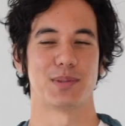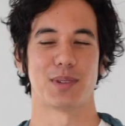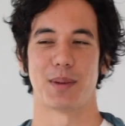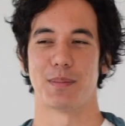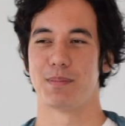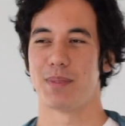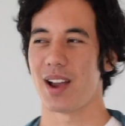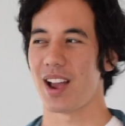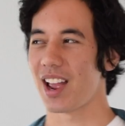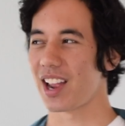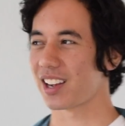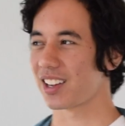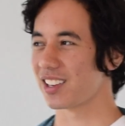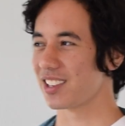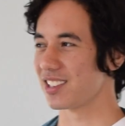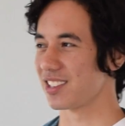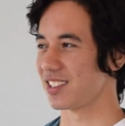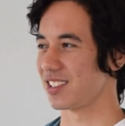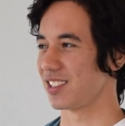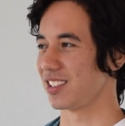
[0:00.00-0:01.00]
My back
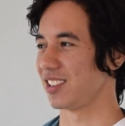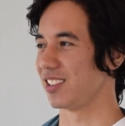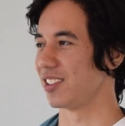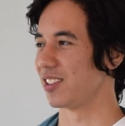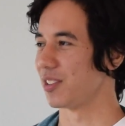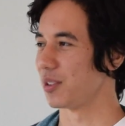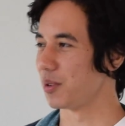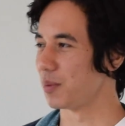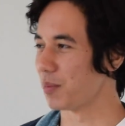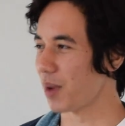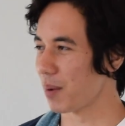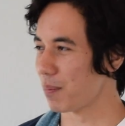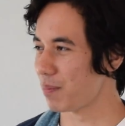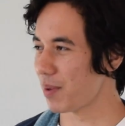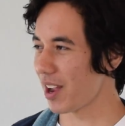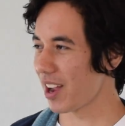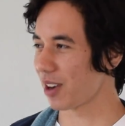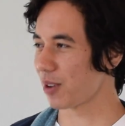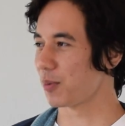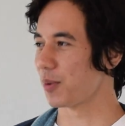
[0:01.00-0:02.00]
is, you know, my
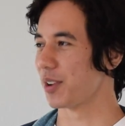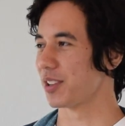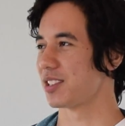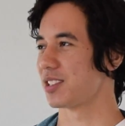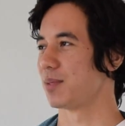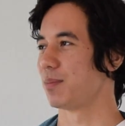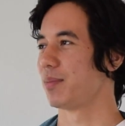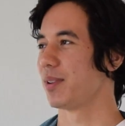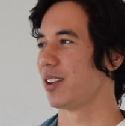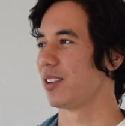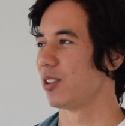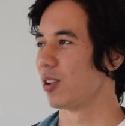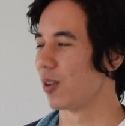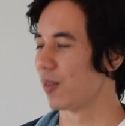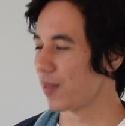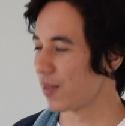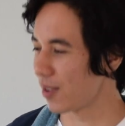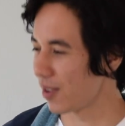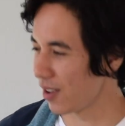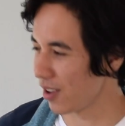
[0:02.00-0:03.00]
back wants to bend
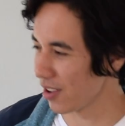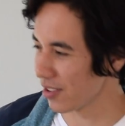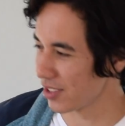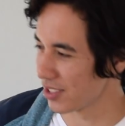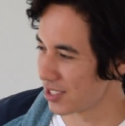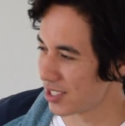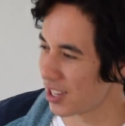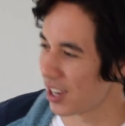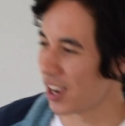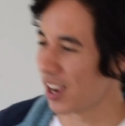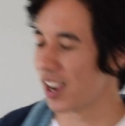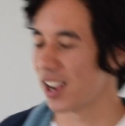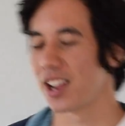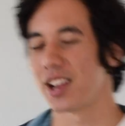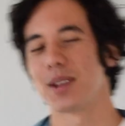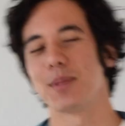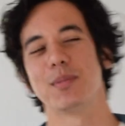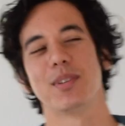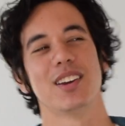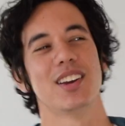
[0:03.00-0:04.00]
over all the
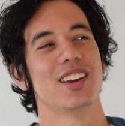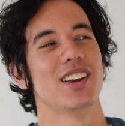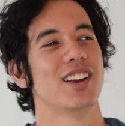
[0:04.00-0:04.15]
time.